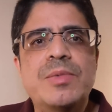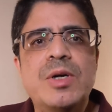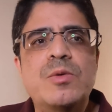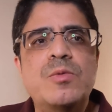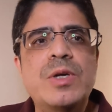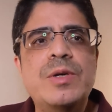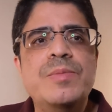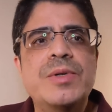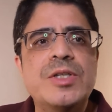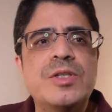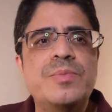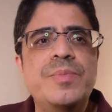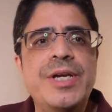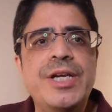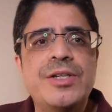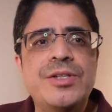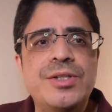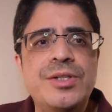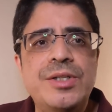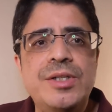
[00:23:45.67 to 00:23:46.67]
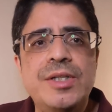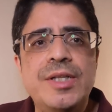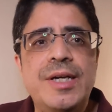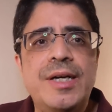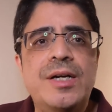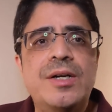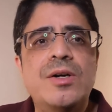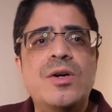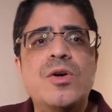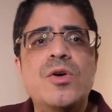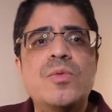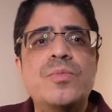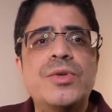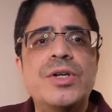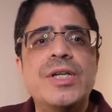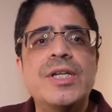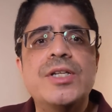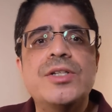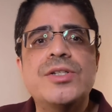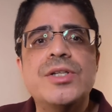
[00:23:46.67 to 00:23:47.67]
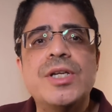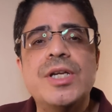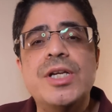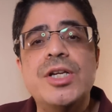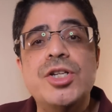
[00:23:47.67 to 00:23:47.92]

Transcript: But we must make sure that our home religion